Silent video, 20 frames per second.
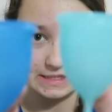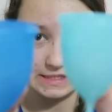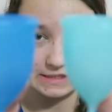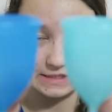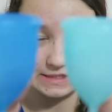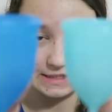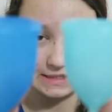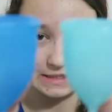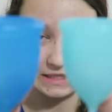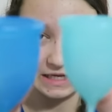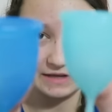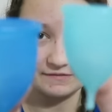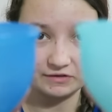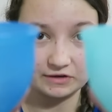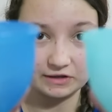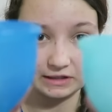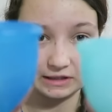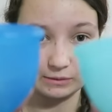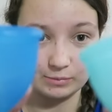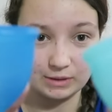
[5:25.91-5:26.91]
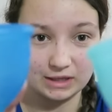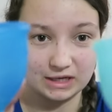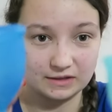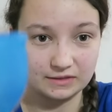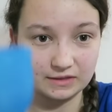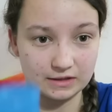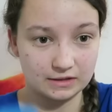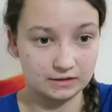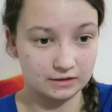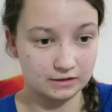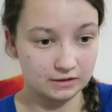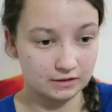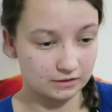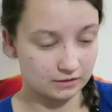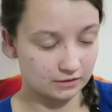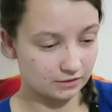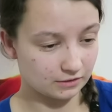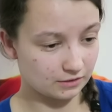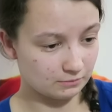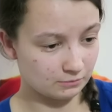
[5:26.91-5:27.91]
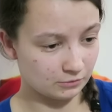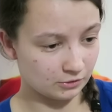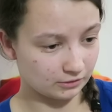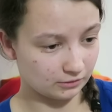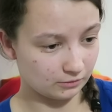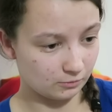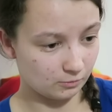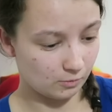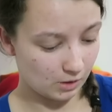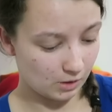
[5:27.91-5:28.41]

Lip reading: is significantly bigger than the model